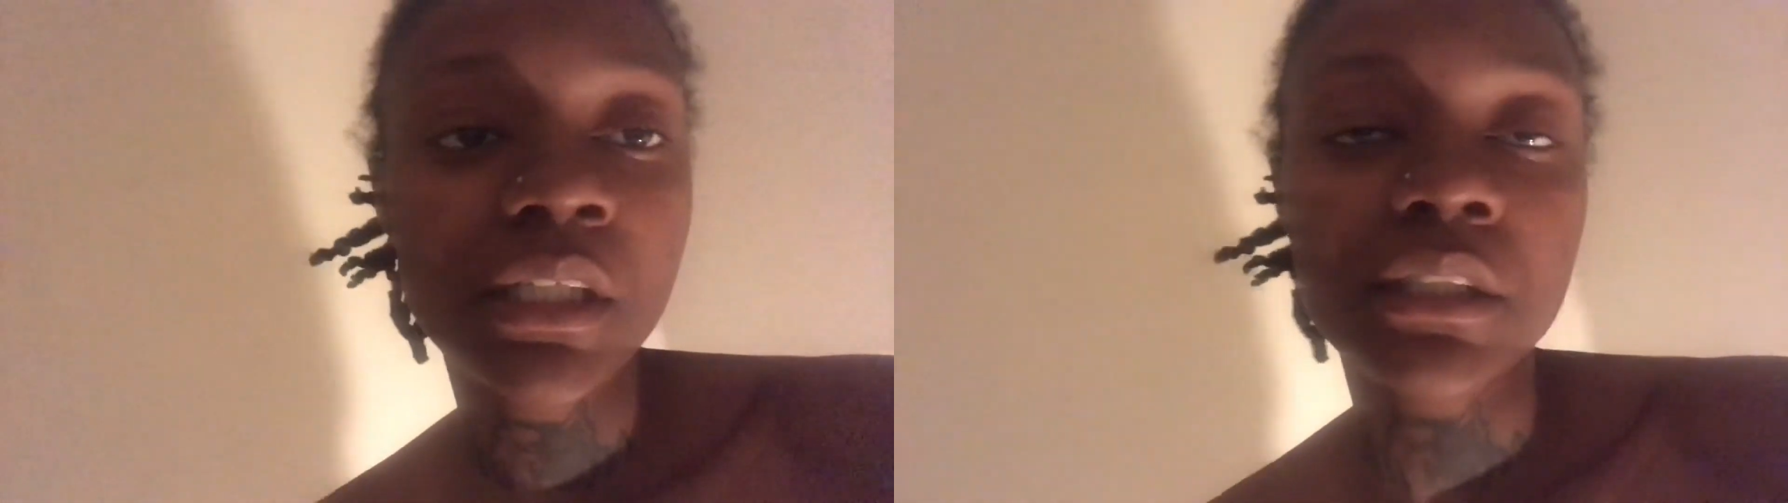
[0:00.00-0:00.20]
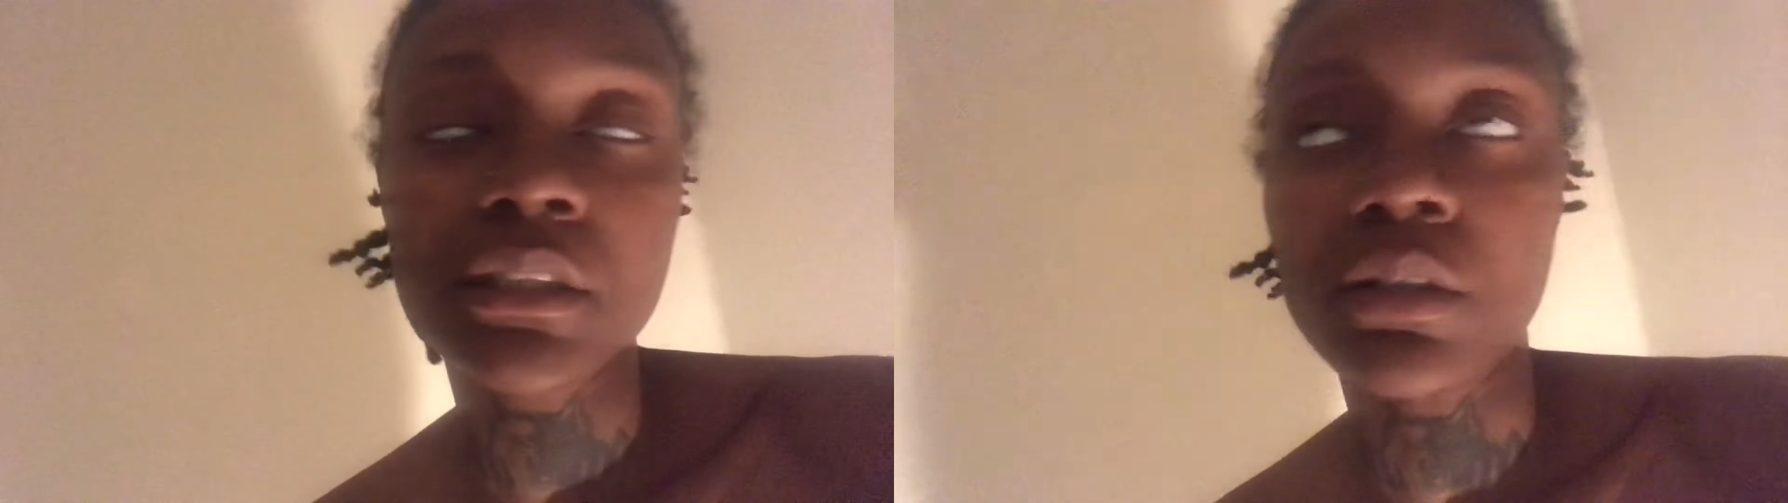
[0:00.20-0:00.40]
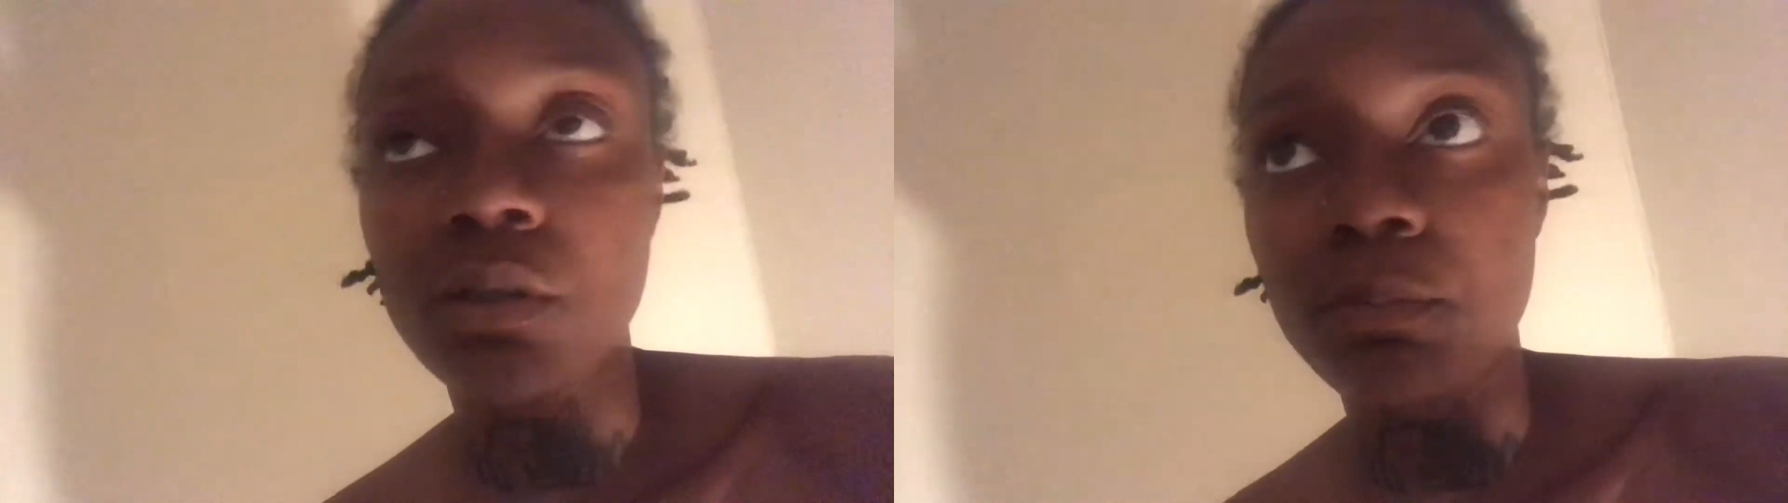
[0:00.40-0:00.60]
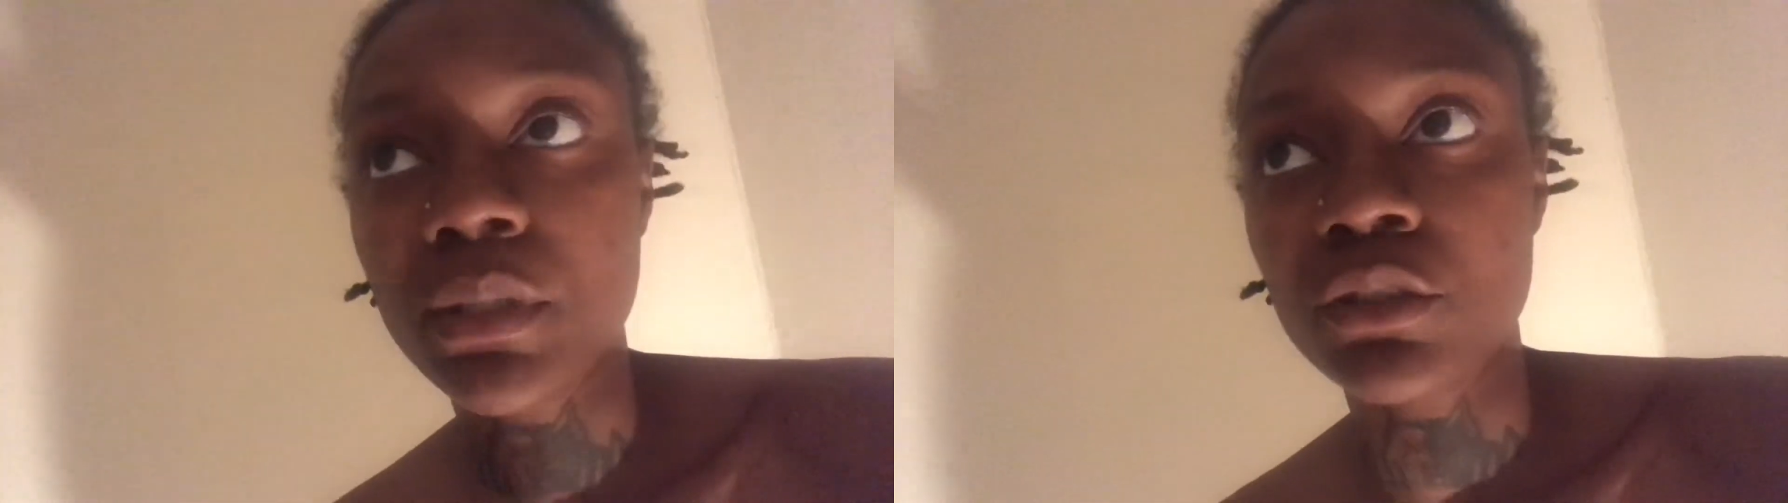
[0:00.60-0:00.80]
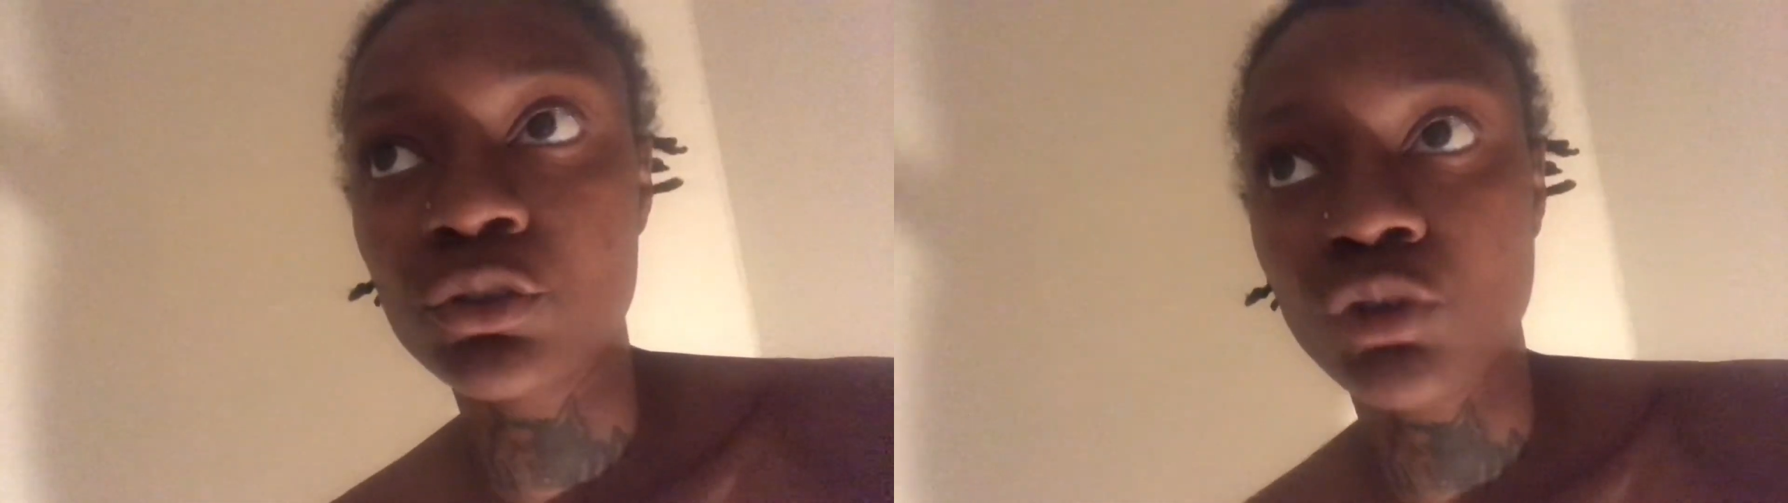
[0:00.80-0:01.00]
So the
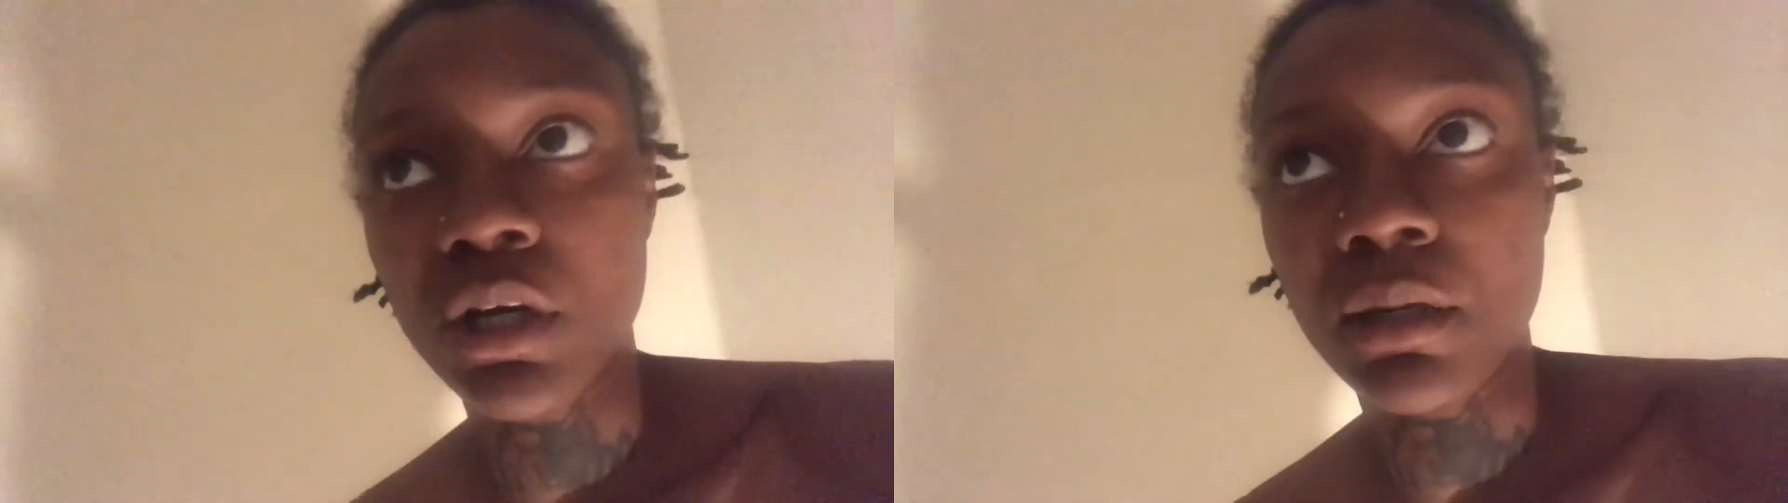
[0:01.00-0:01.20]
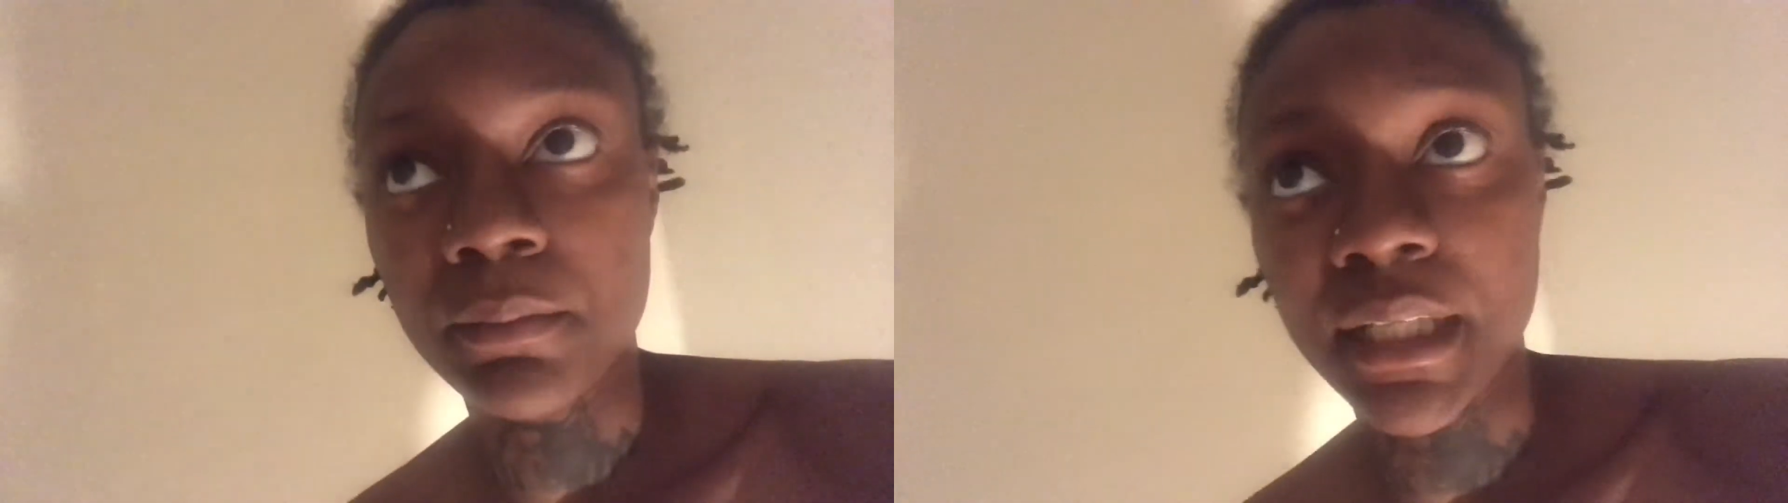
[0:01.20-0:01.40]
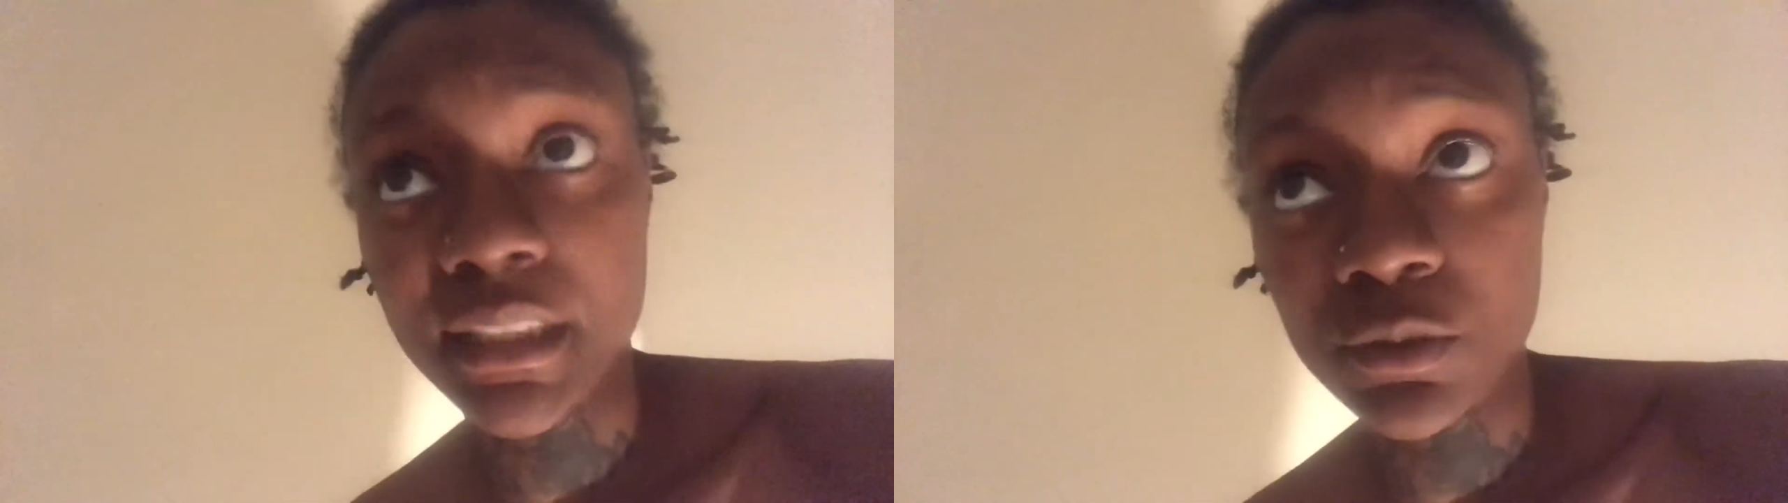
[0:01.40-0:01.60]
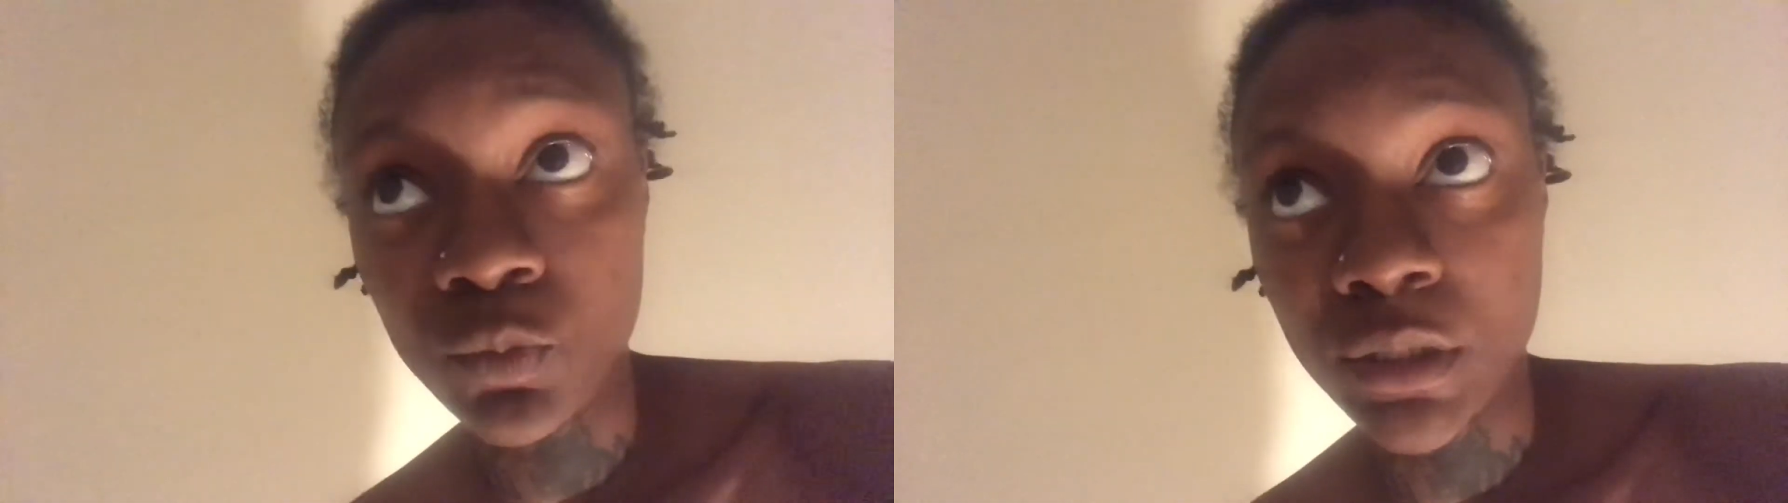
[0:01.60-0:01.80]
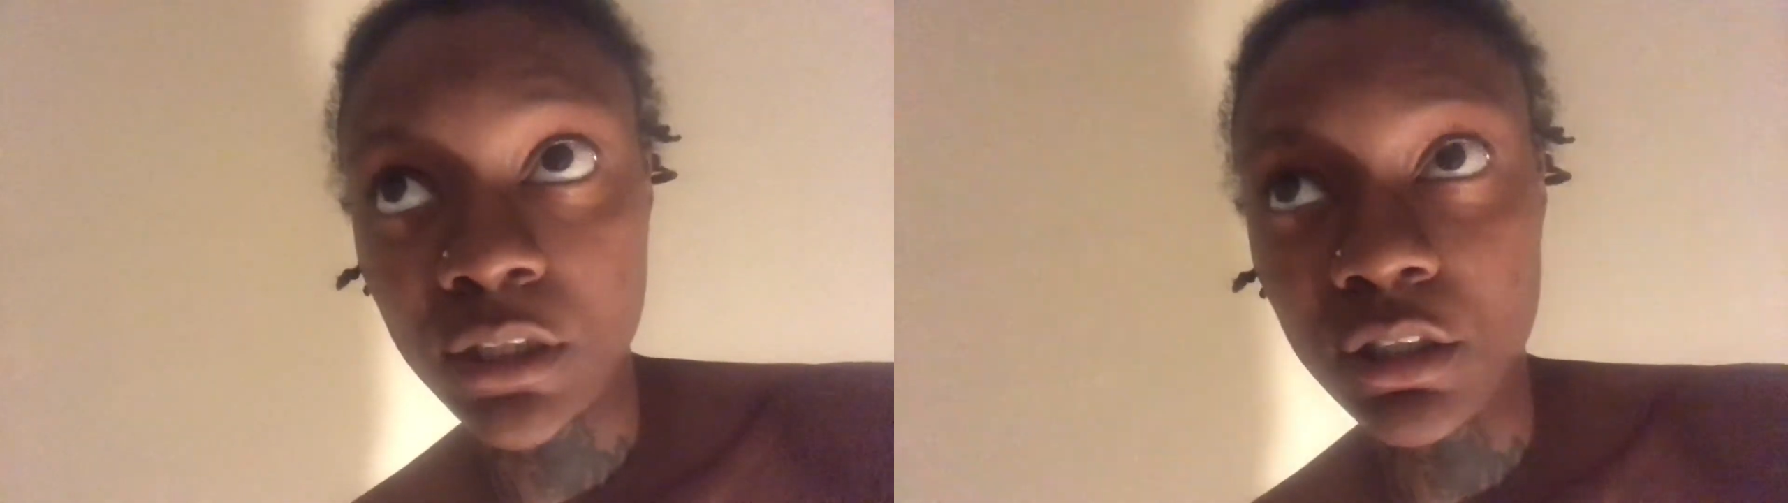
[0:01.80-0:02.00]
book drop next
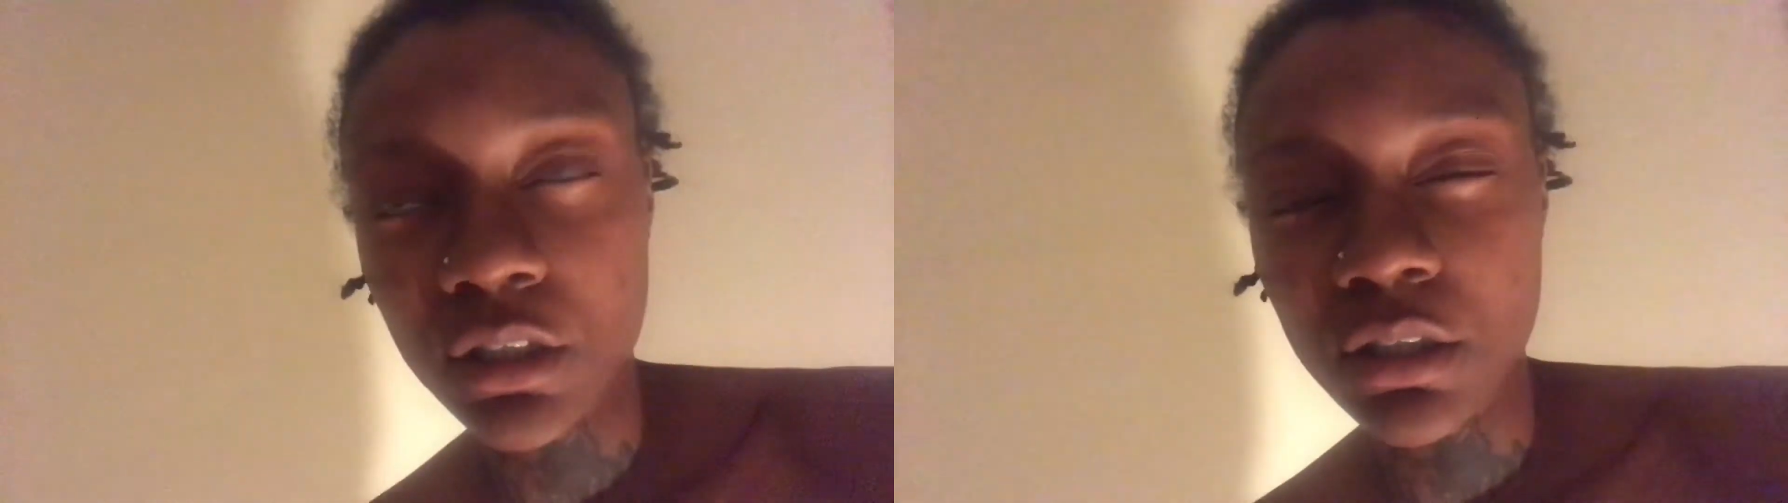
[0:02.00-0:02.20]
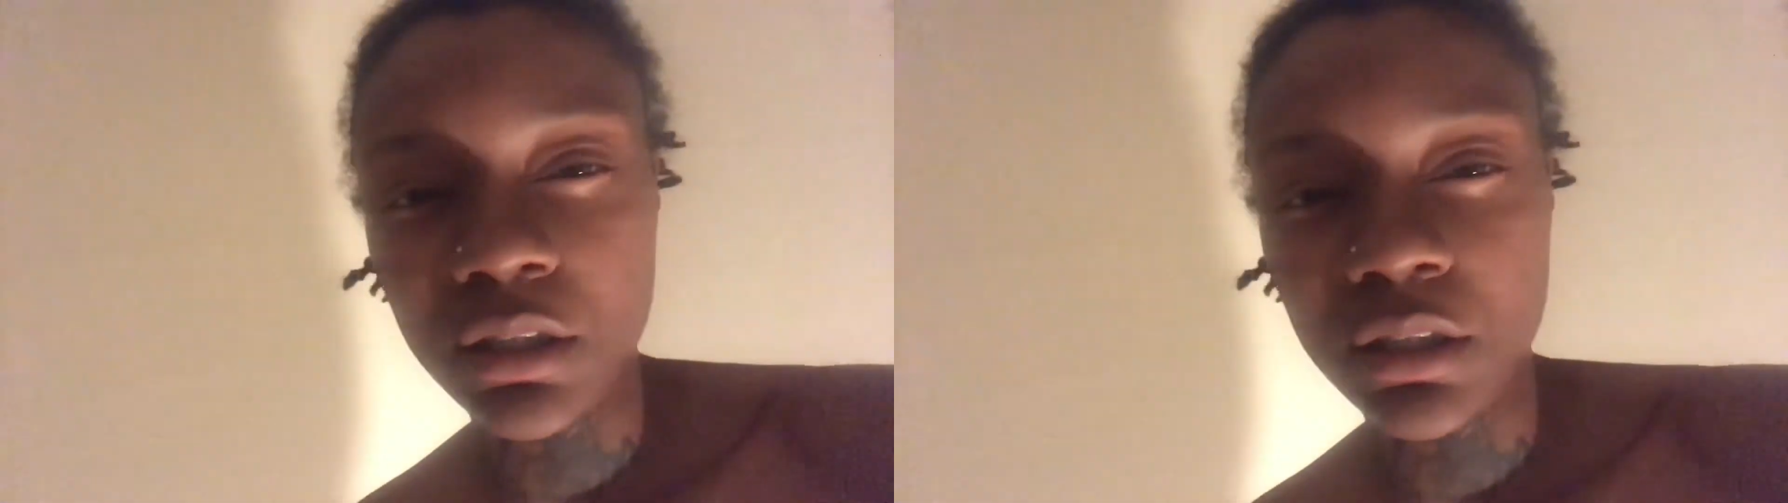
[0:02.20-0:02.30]
week